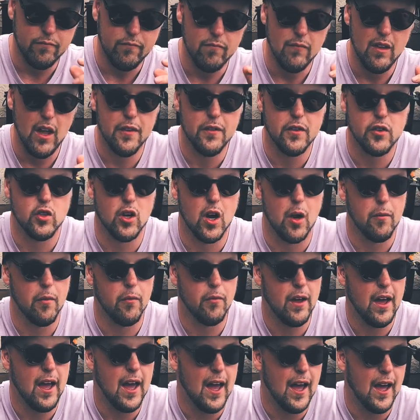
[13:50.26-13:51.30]
at the drop of
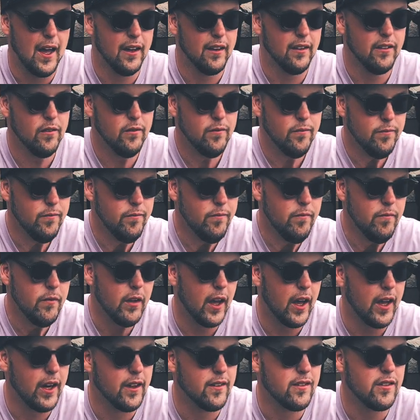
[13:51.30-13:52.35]
a hat,
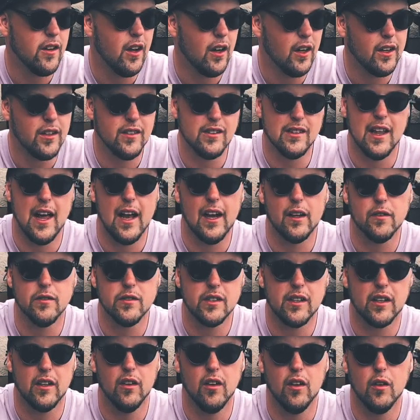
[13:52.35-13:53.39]
and it's not because lack of
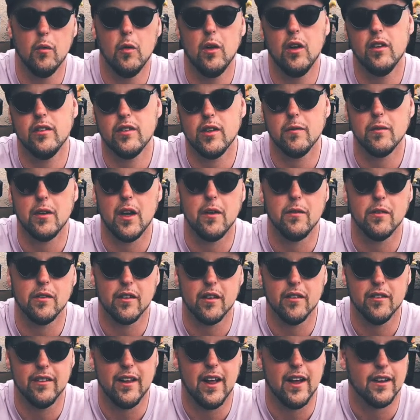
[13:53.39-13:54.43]
skill. Well, sometimes it's
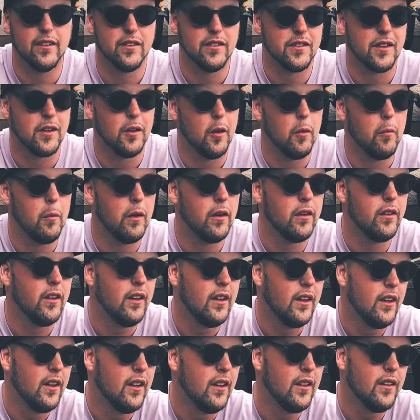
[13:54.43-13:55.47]
because lack of skill, but
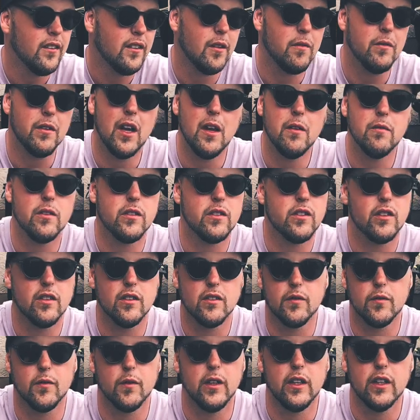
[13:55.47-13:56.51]
sometimes it's
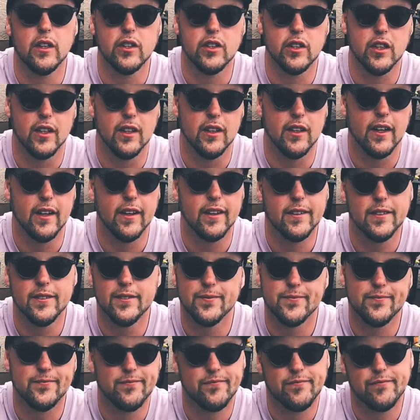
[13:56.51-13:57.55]
just freak shit. Like
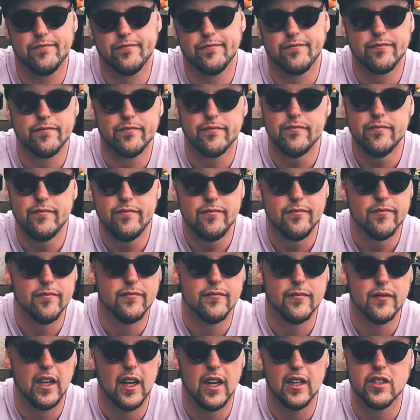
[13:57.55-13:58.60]

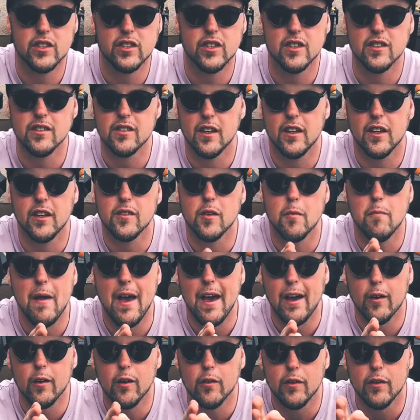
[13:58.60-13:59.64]
it's just it's a
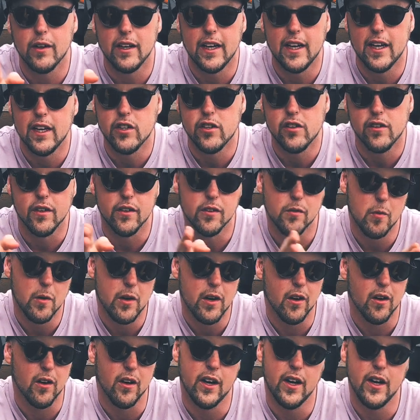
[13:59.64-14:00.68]
matter of an inch this way
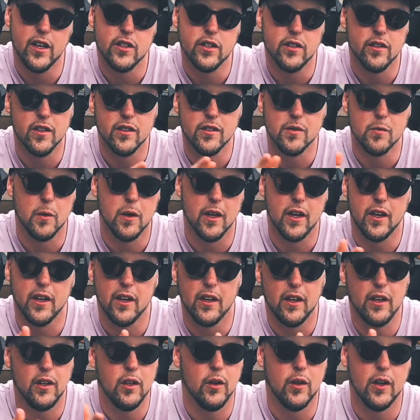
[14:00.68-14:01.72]
or an inch this way, and
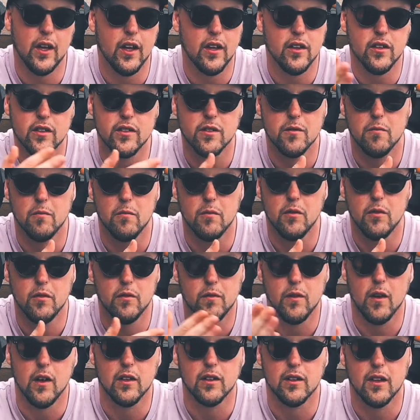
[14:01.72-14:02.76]
you get just
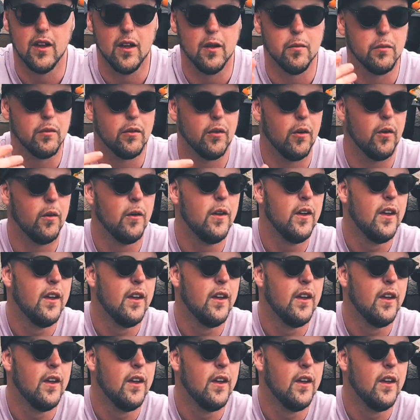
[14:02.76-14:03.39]
fucked up. So,